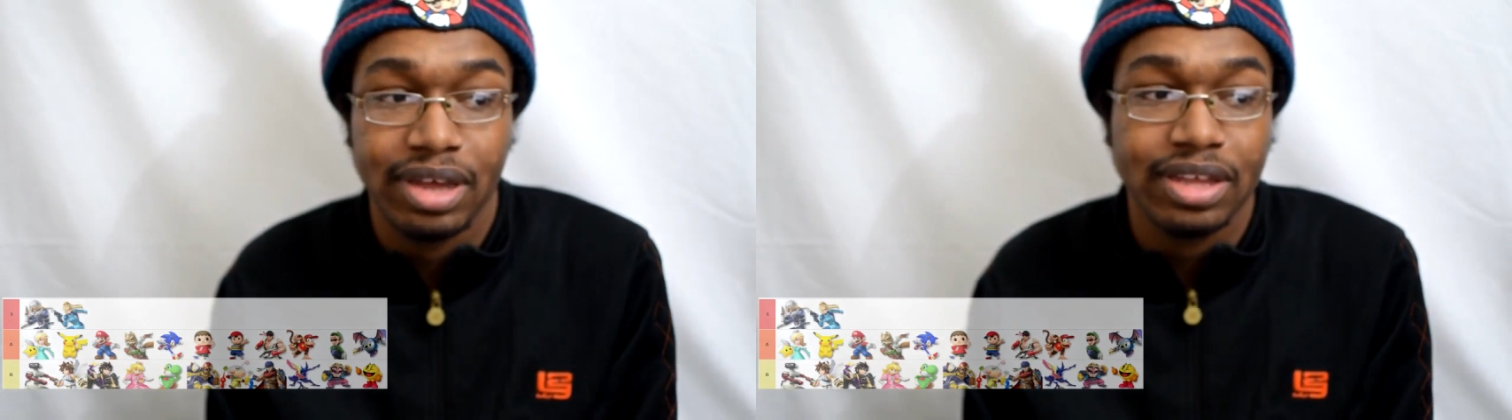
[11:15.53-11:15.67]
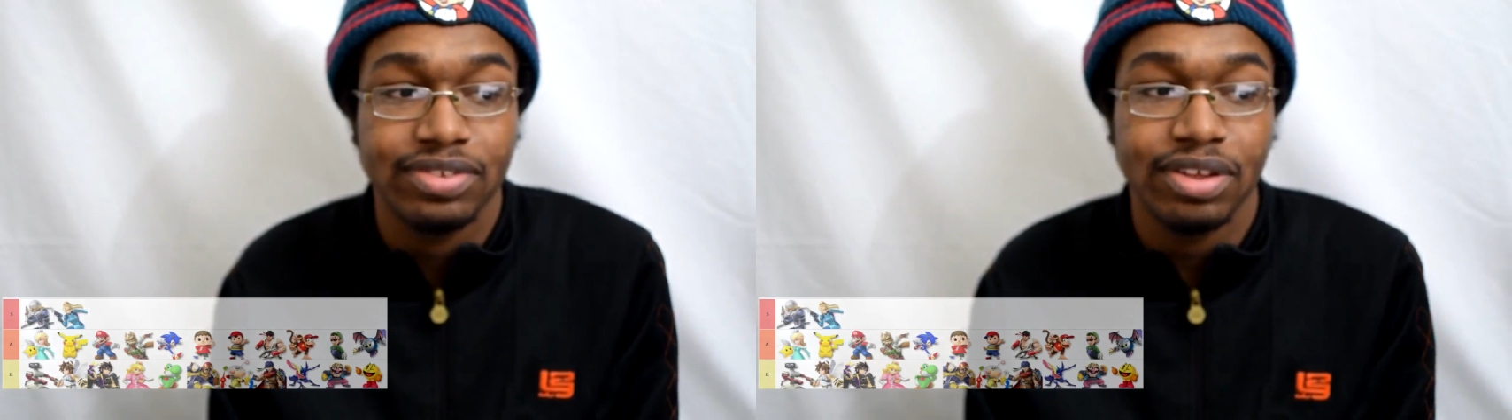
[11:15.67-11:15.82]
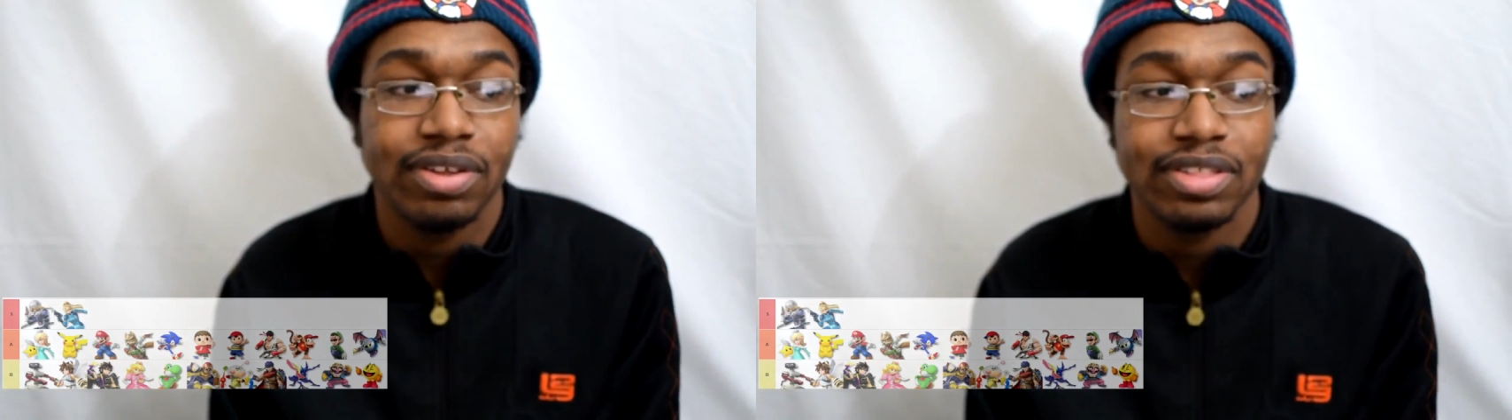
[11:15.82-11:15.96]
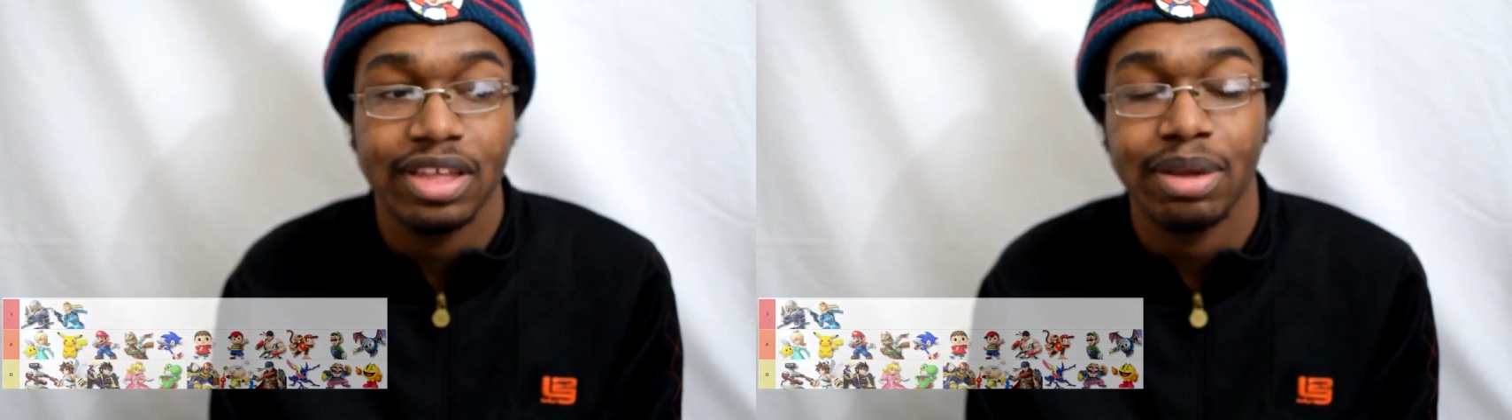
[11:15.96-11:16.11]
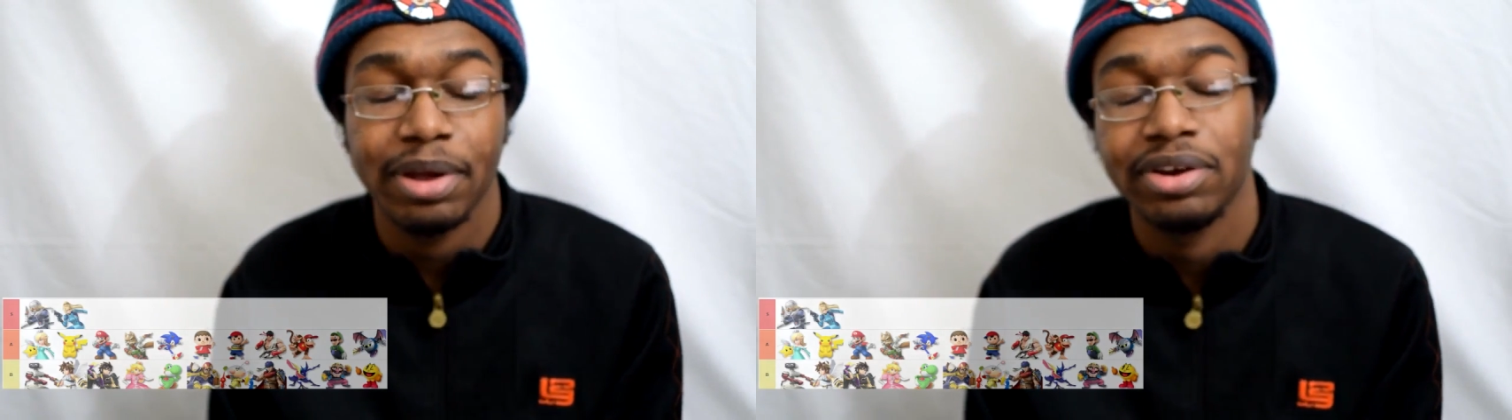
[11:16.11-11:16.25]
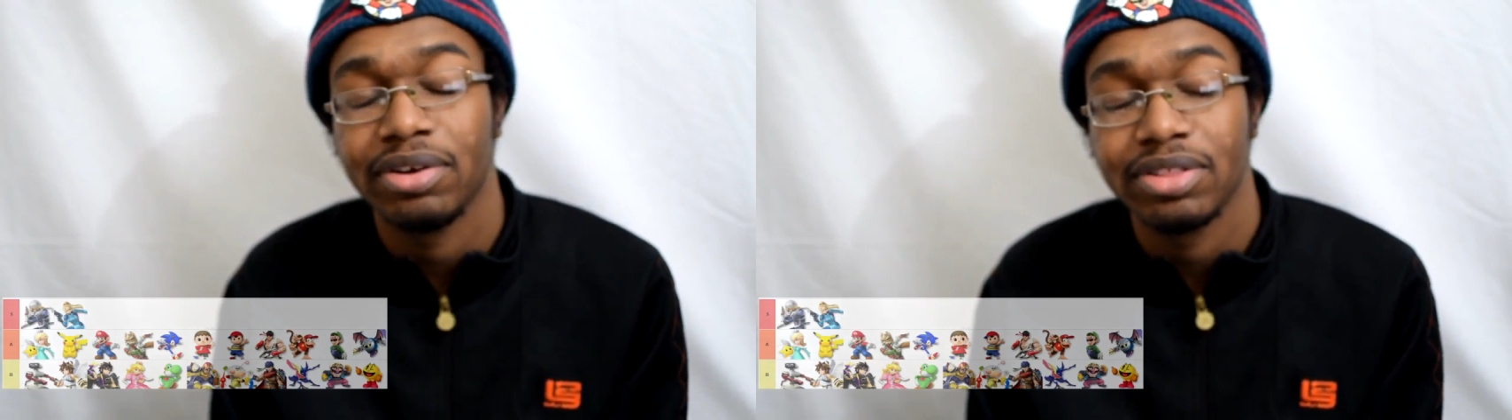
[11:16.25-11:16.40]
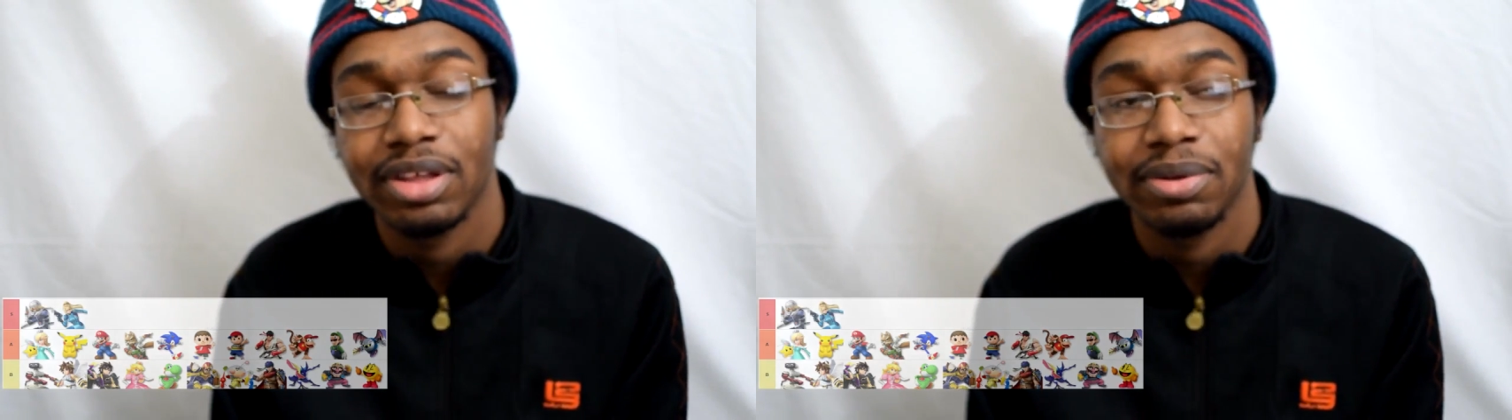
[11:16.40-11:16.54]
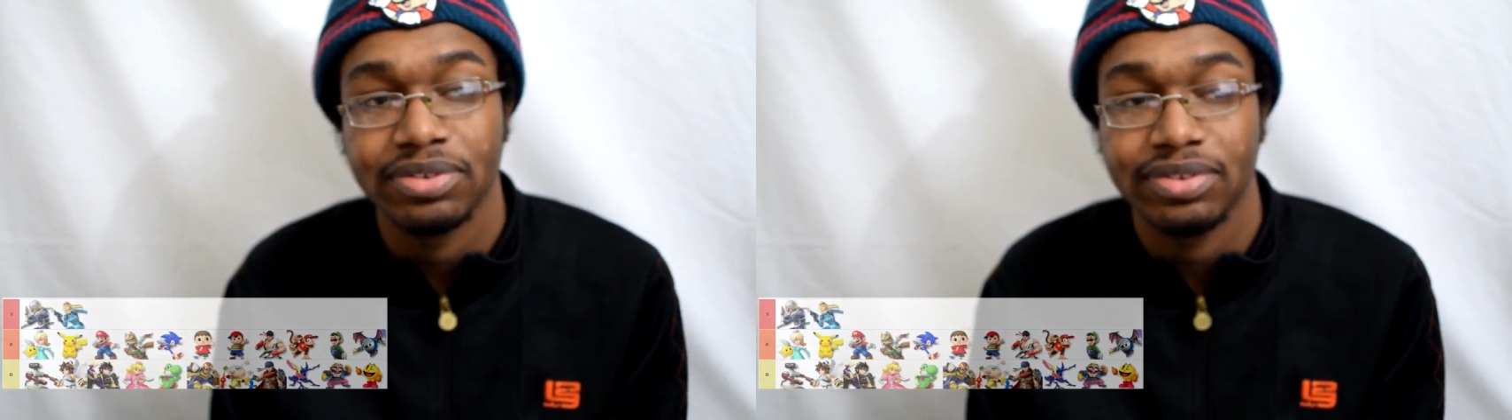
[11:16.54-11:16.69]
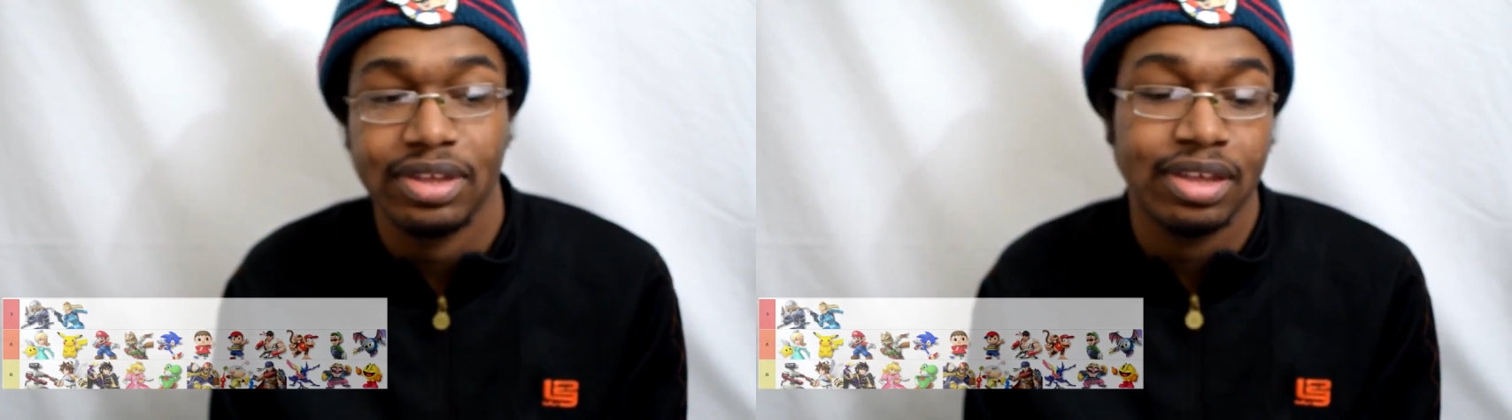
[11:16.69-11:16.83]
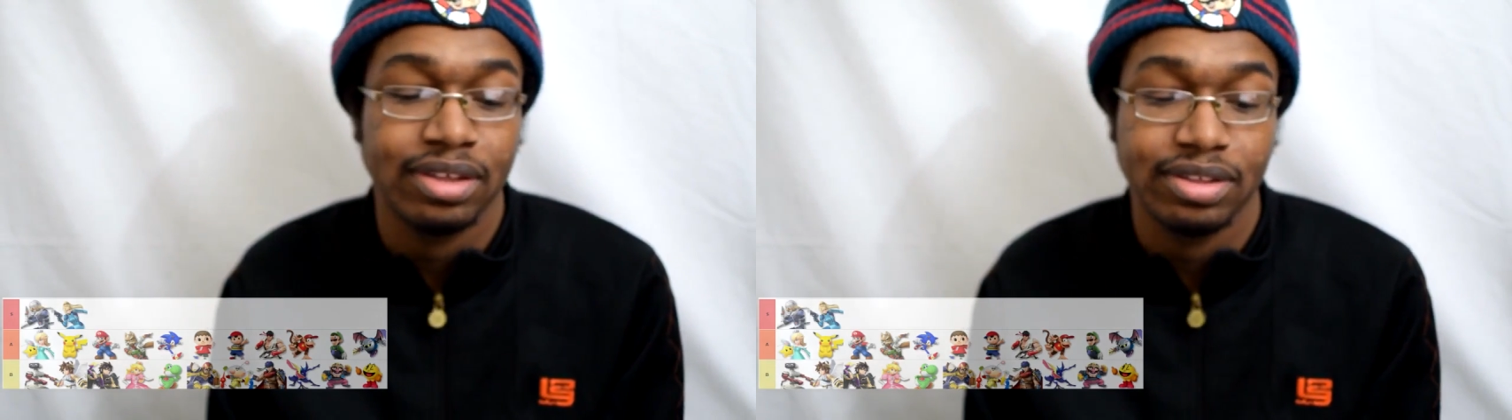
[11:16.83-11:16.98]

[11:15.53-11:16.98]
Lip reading: I guess the only thing about her though is,